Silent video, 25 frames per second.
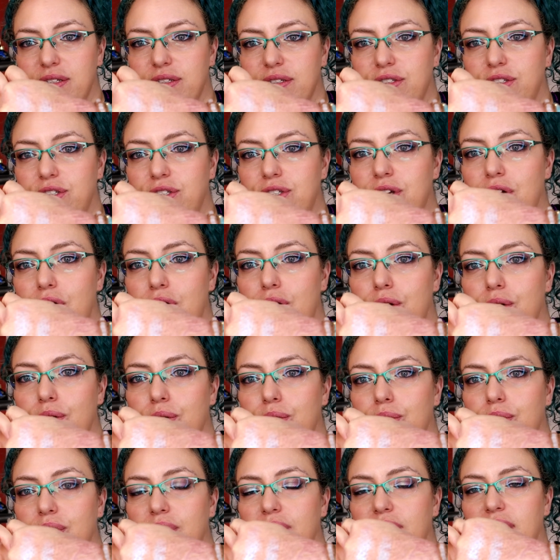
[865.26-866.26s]

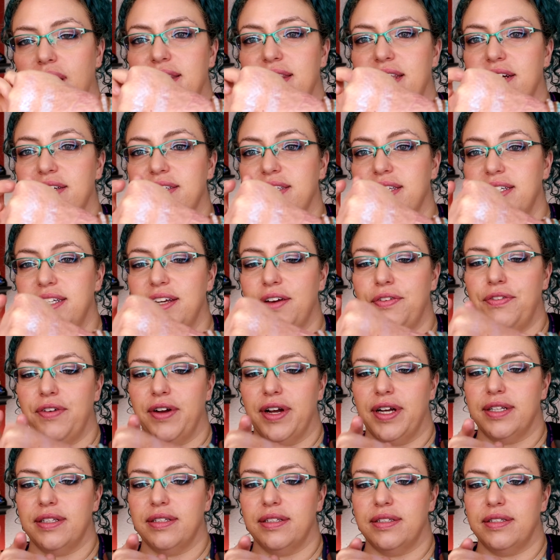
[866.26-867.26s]
So there's a
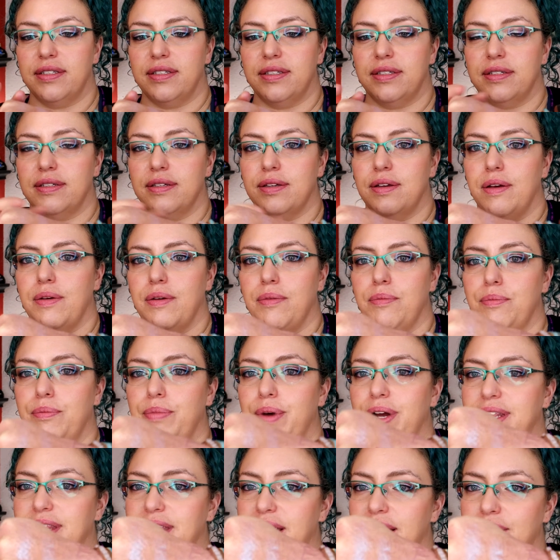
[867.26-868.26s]
difference
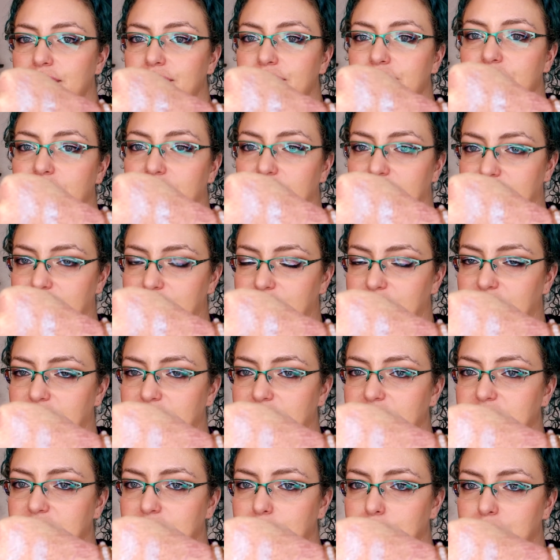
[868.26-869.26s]
but they're very,
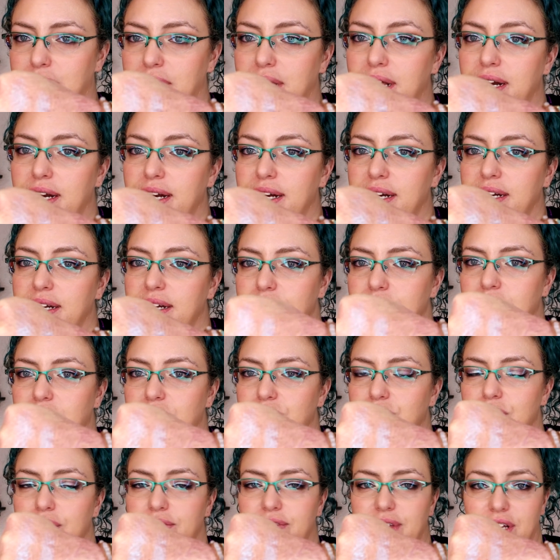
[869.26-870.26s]
very similar. I'm
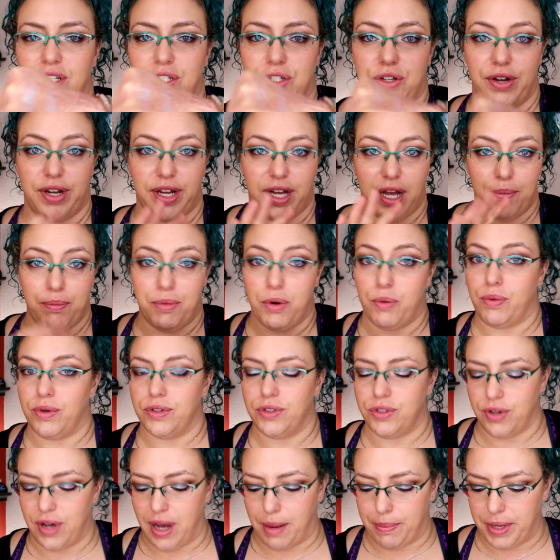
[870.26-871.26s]
not sure if that's showing up, but we'll
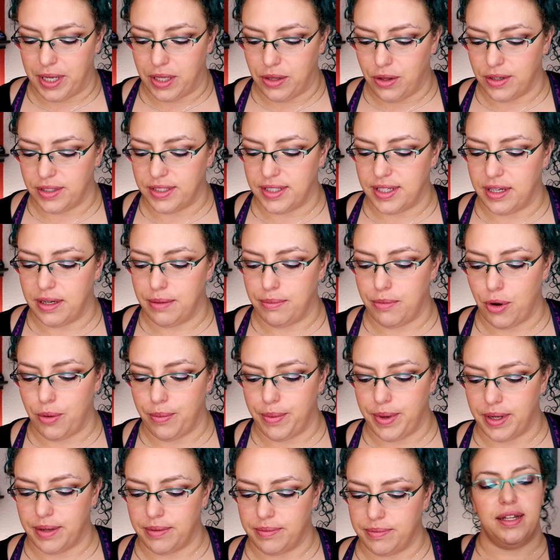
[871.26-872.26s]
do uppy closey in a
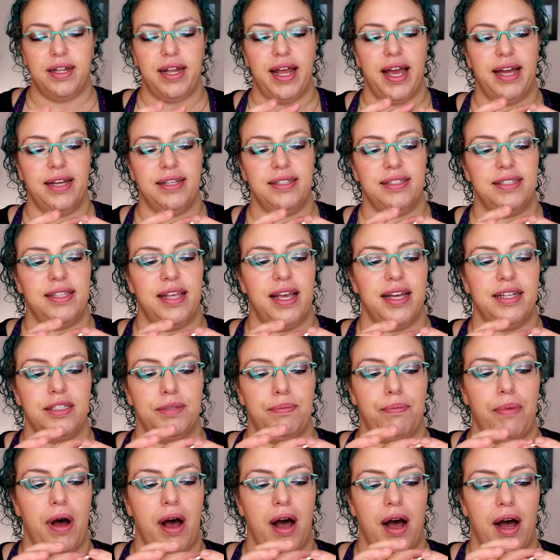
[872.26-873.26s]
moment. Next,
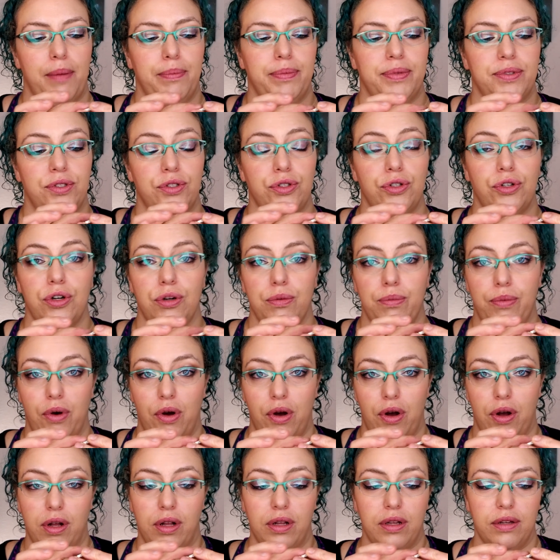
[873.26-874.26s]
let's pop
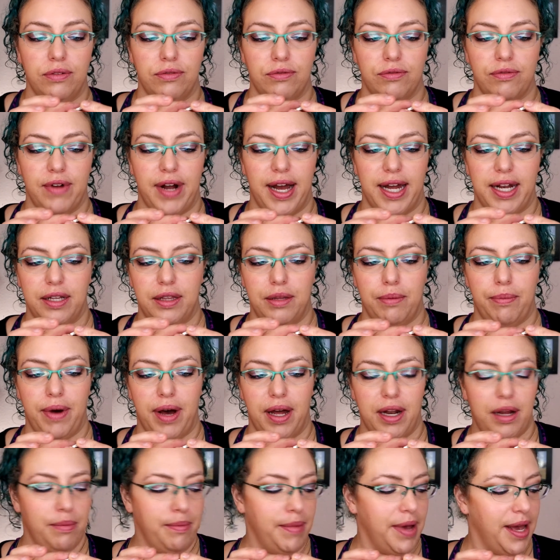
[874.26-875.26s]
Screwball right at the
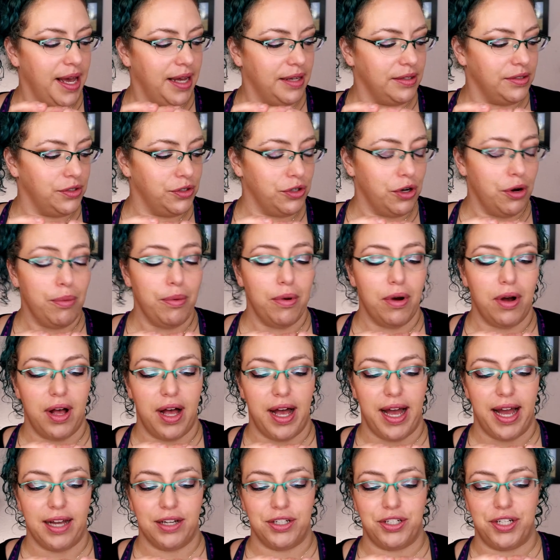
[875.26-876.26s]
bottom. And Screwball
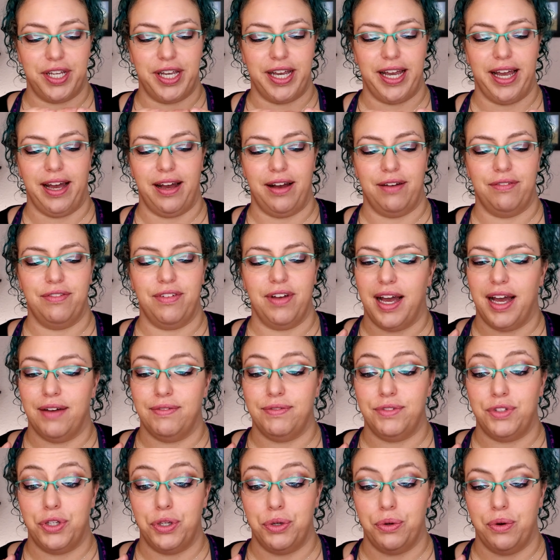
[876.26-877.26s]
I actually have, I
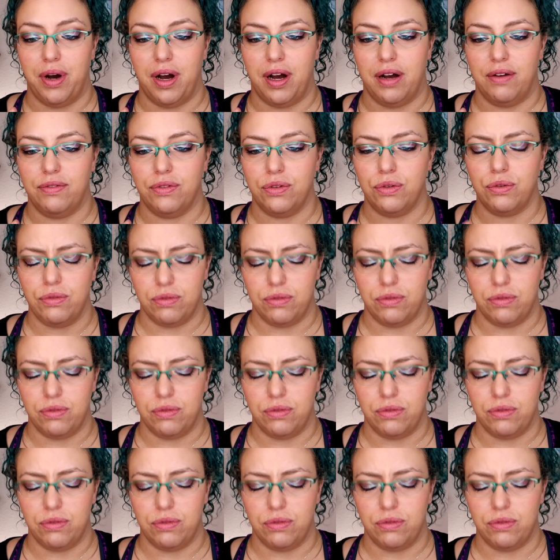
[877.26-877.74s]
have two of.